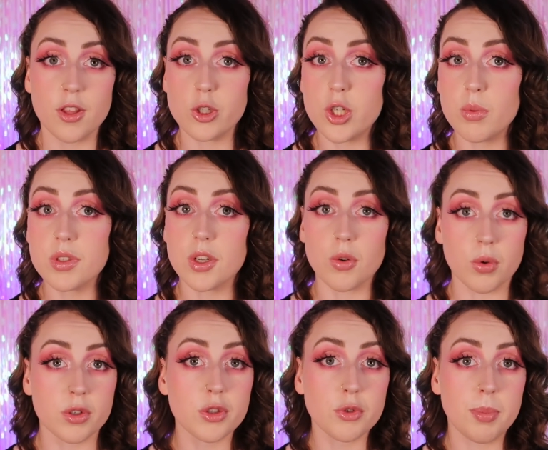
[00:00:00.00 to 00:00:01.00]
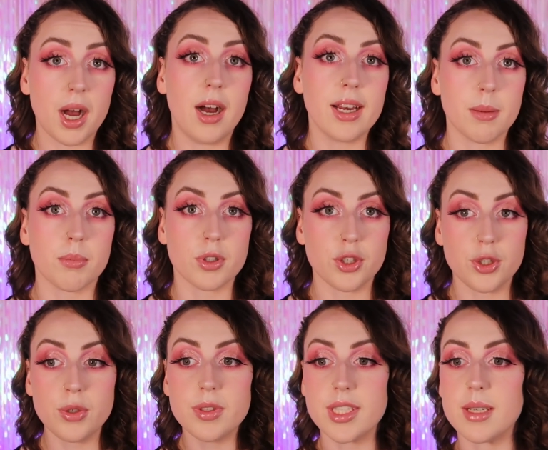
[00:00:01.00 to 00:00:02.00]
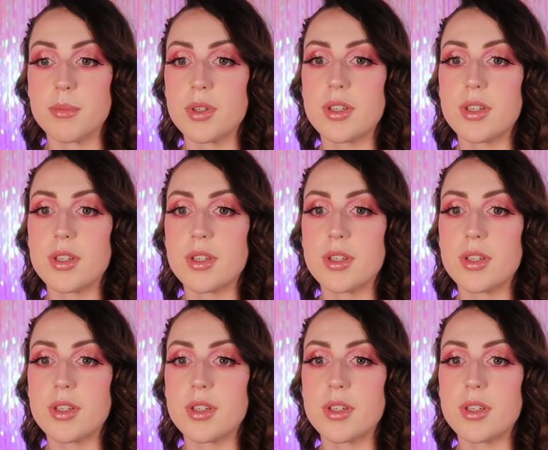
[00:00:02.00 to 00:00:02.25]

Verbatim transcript: that she was a crucial part in producing,